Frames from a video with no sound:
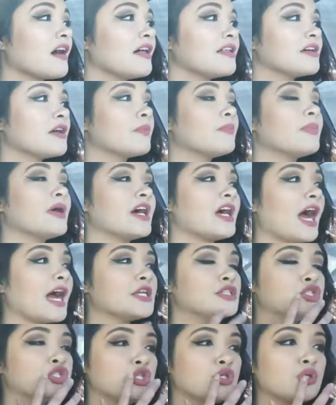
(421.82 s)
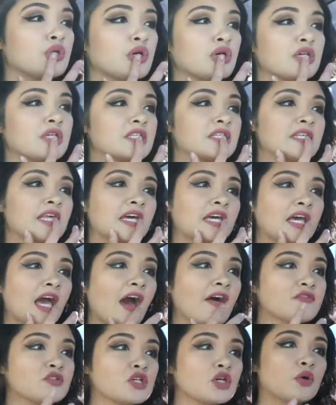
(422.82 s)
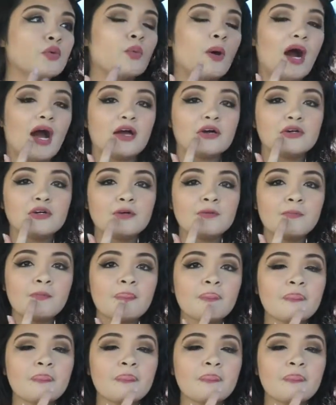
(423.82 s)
color, but I do notice like after a while,